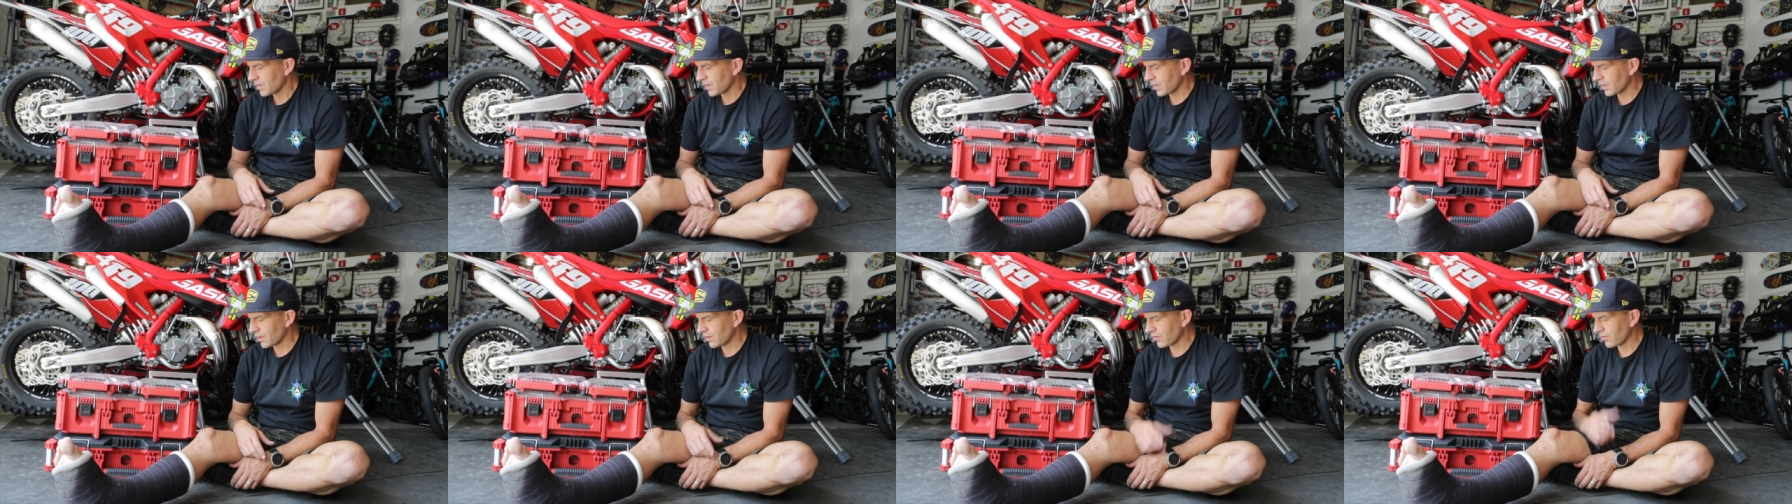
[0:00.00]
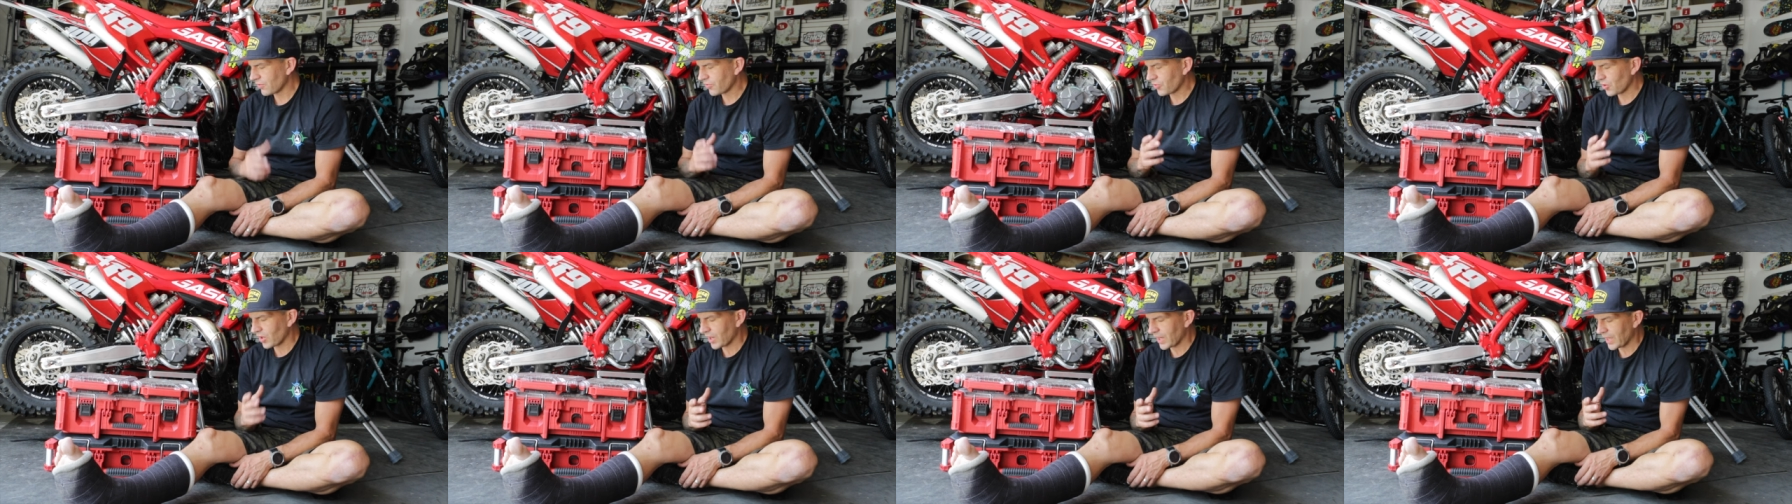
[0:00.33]
Another
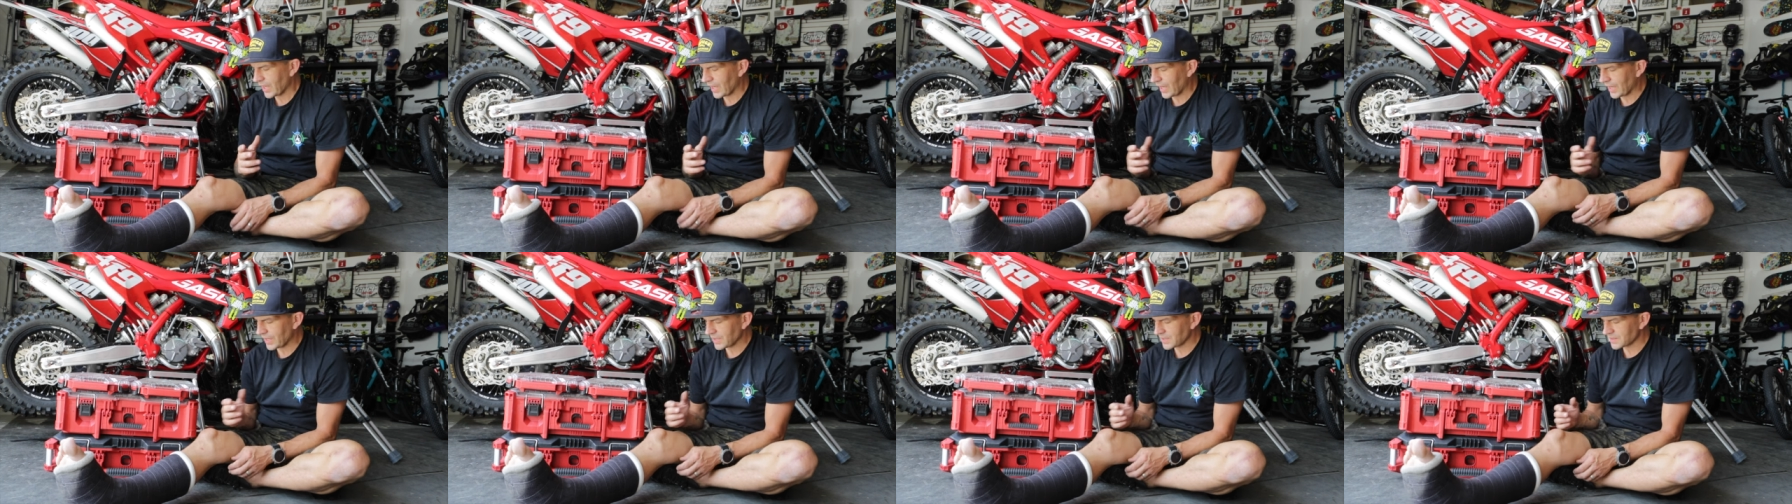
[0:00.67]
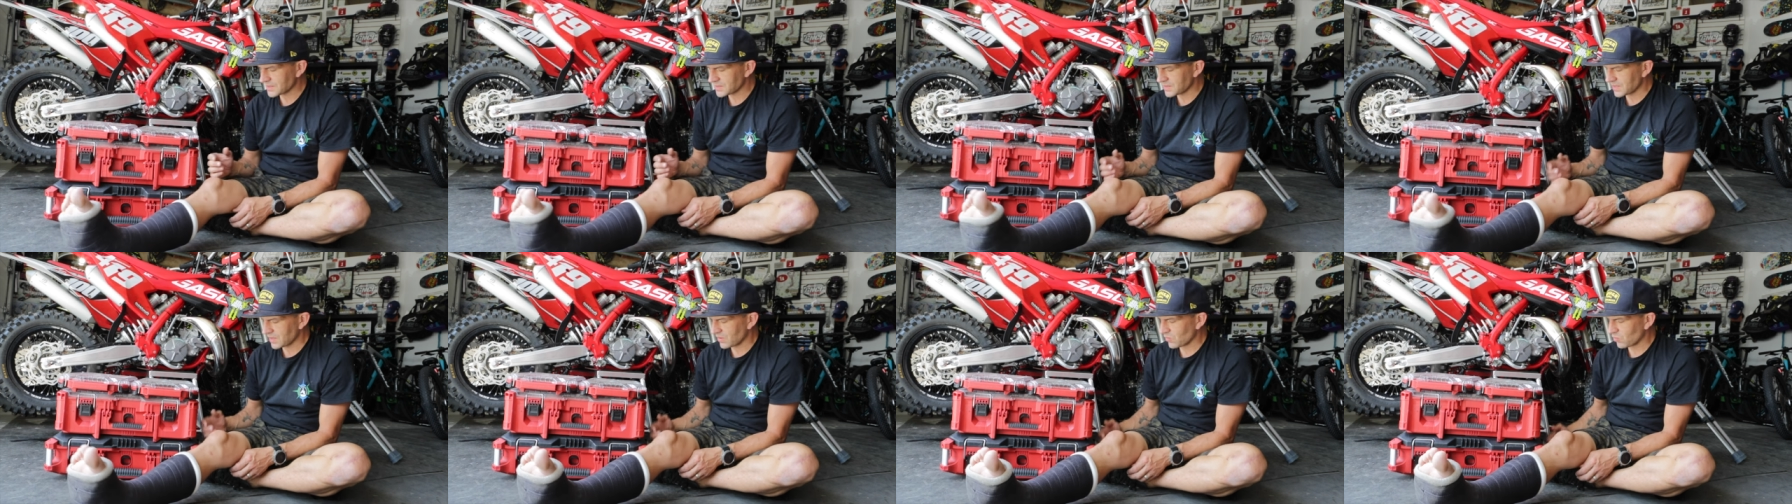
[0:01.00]
thought I had
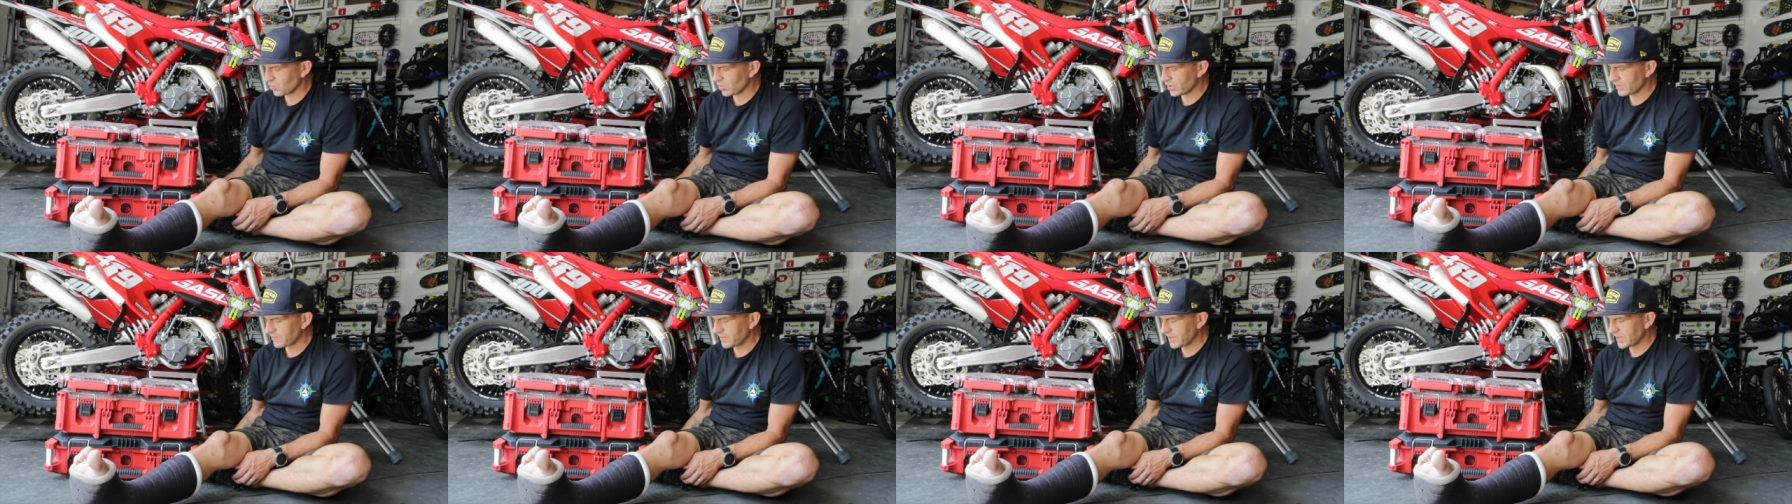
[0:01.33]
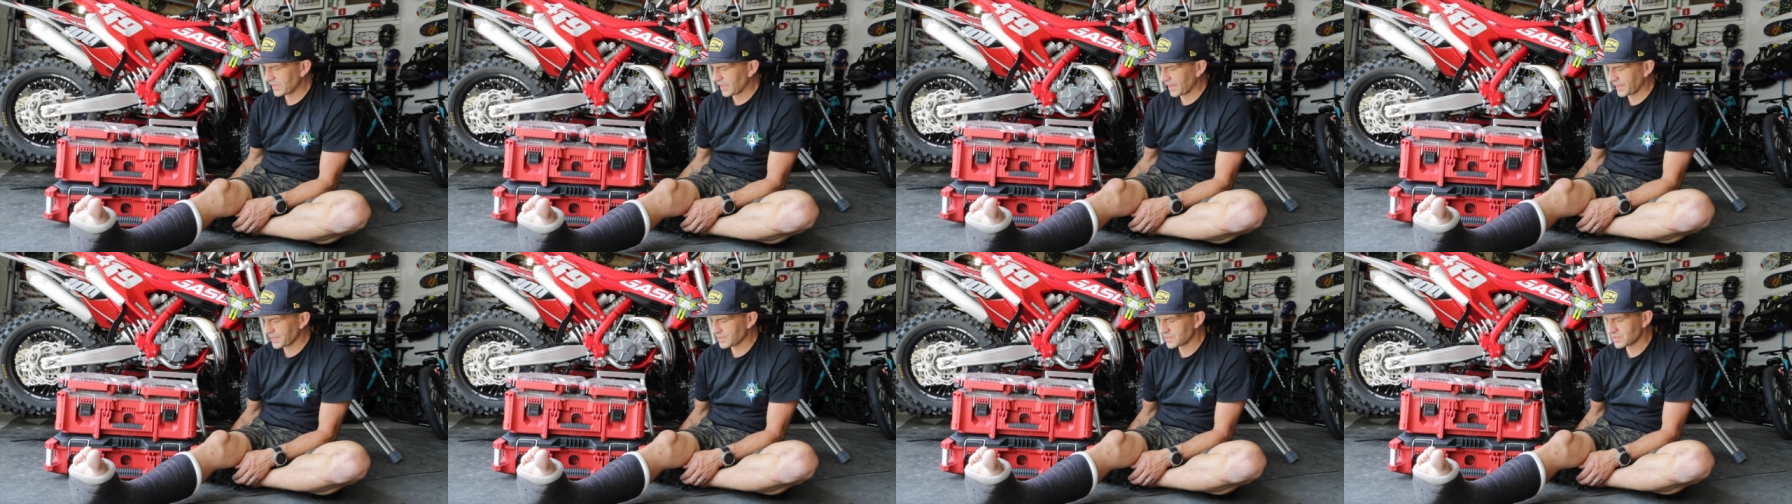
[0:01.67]
is it would be
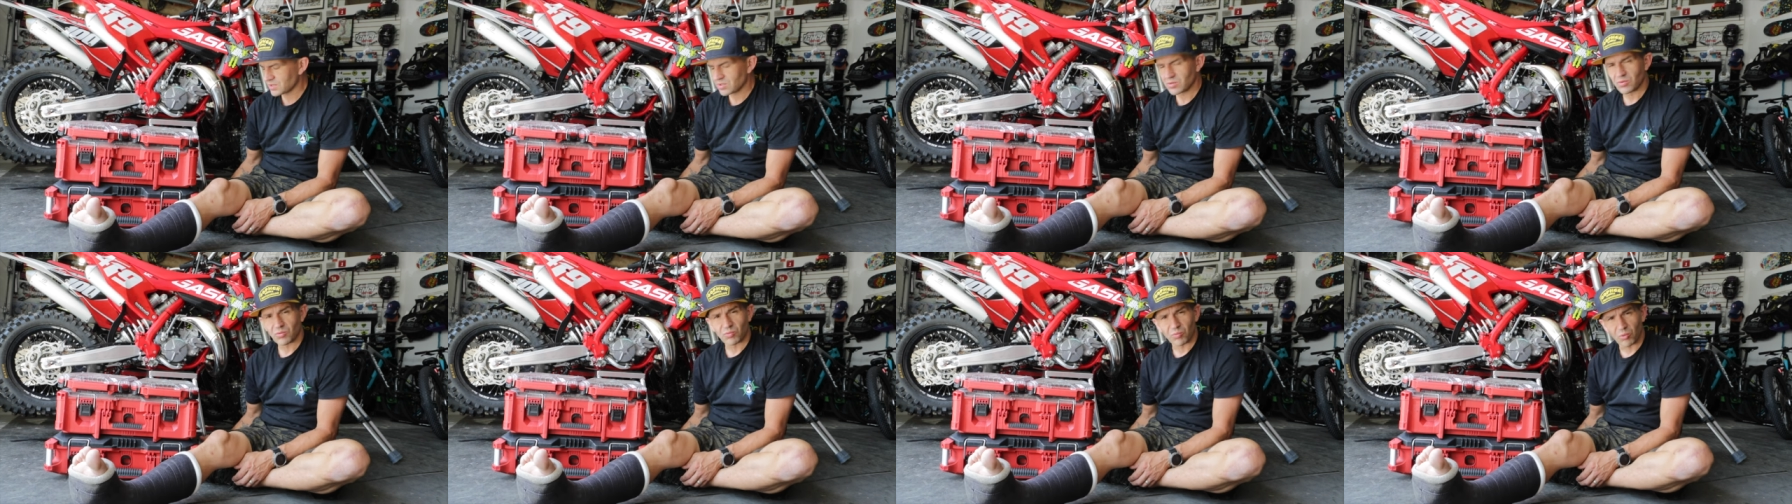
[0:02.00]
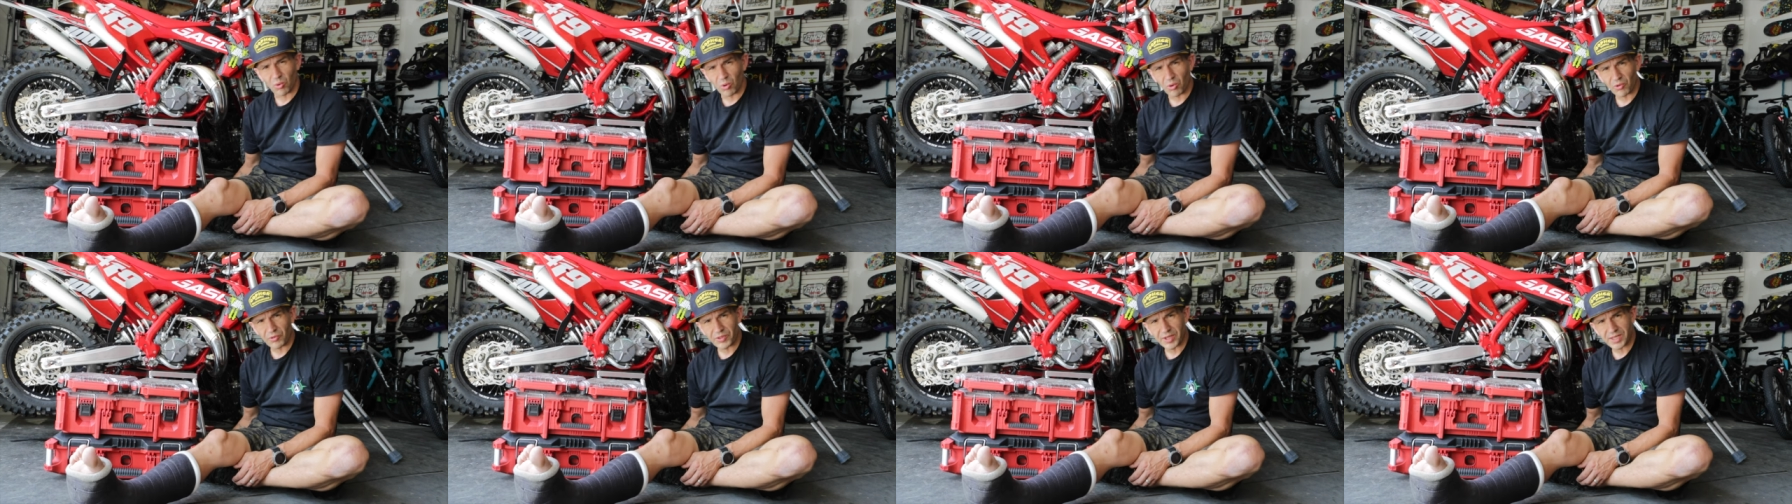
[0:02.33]
nice to
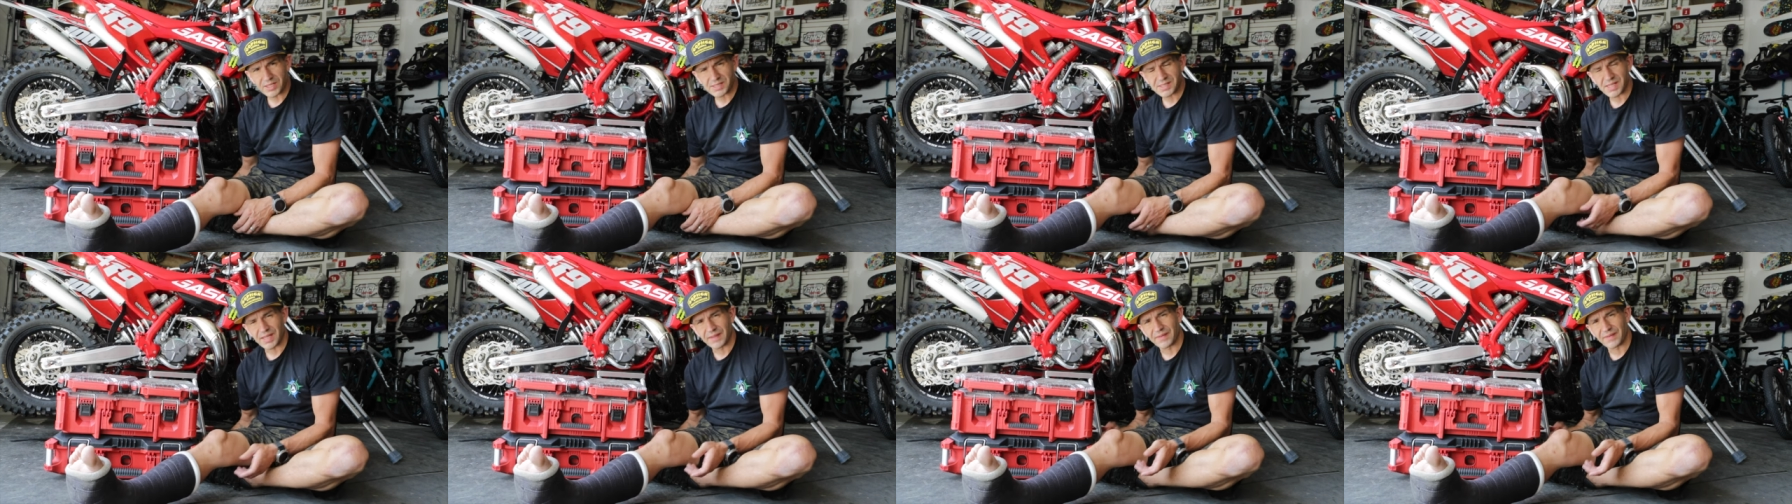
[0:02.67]
roll this,